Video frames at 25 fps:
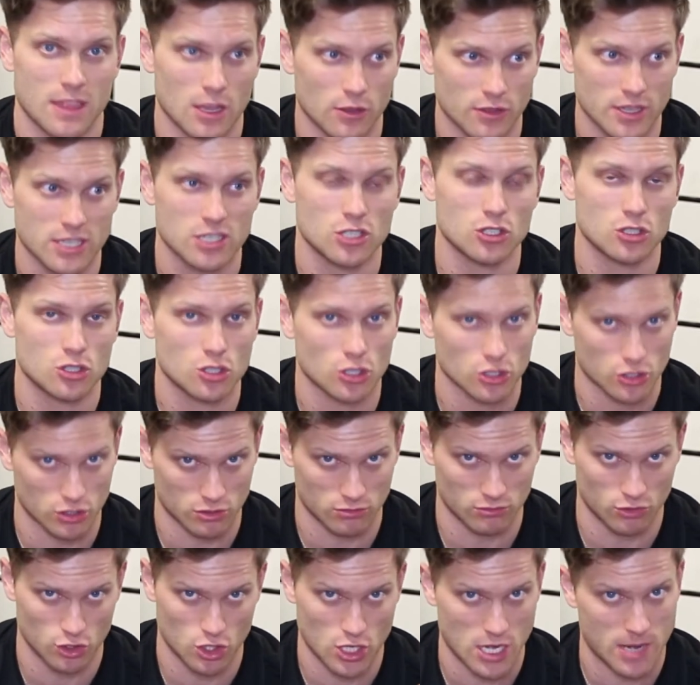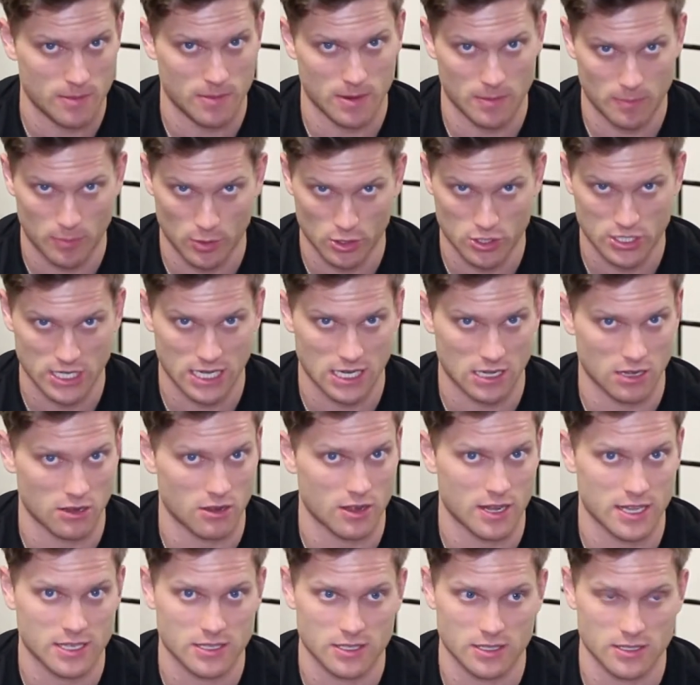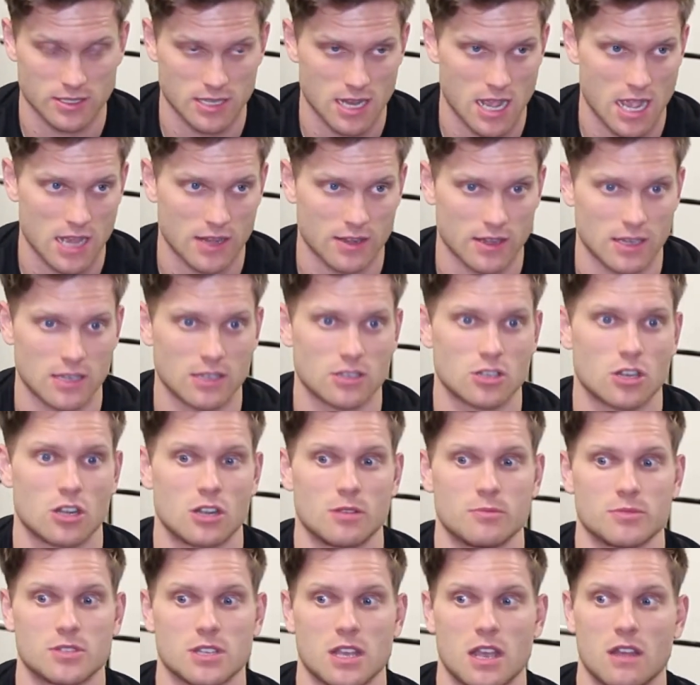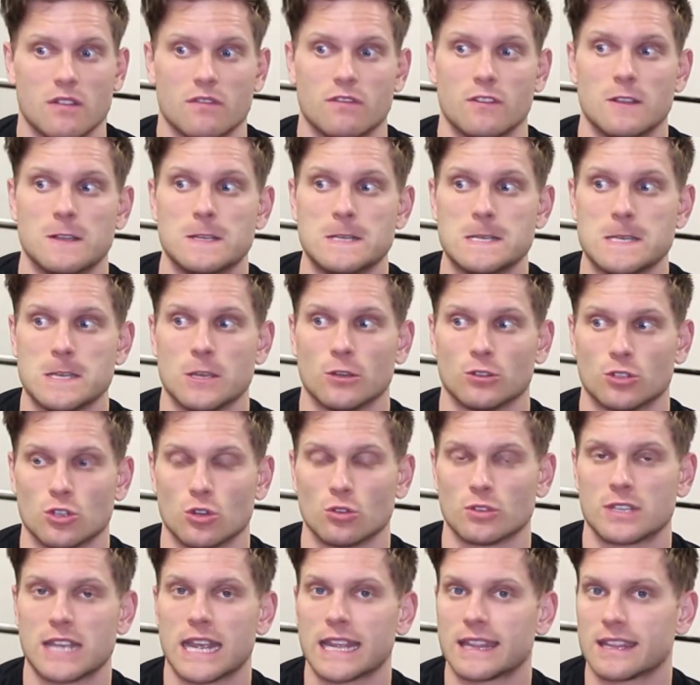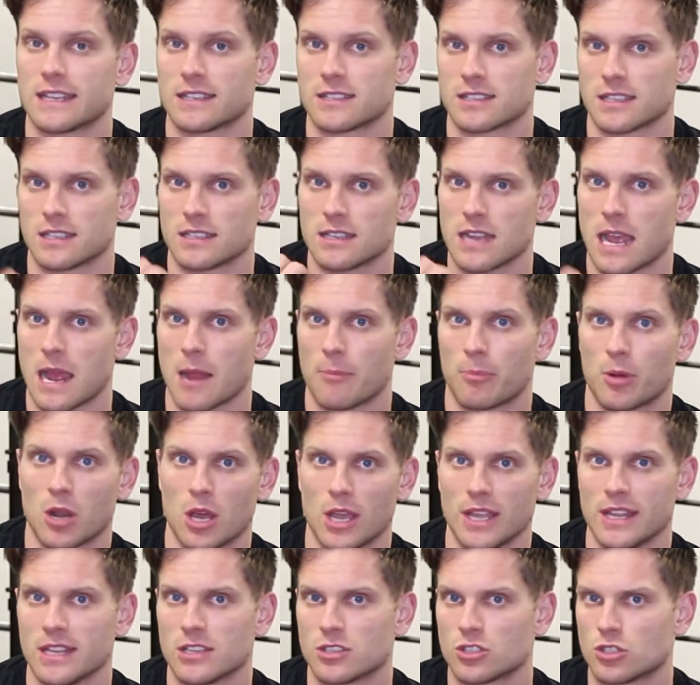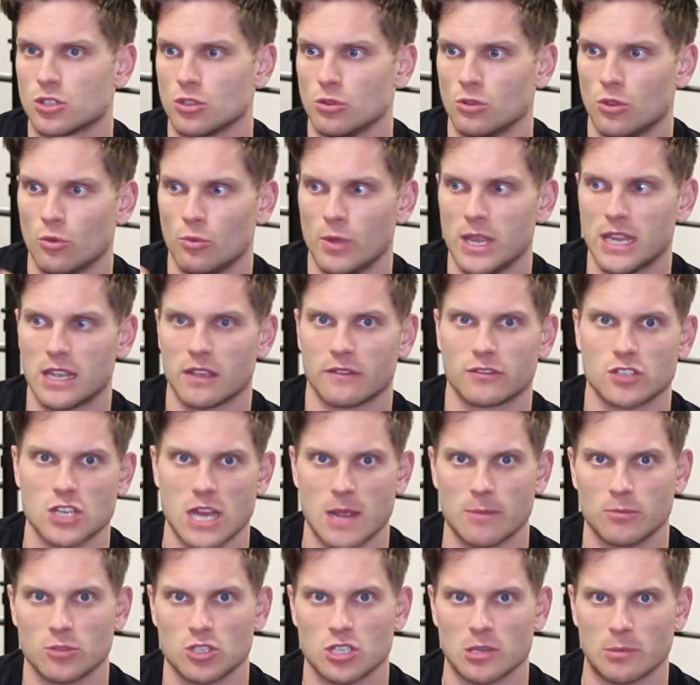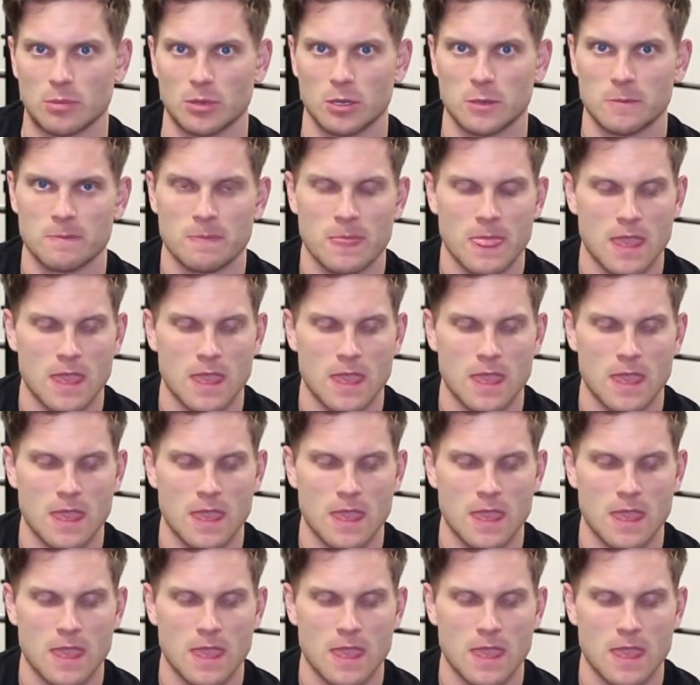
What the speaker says: Now this is just gym in particular. This is not in terms of, don't take this and apply this to the week of championship.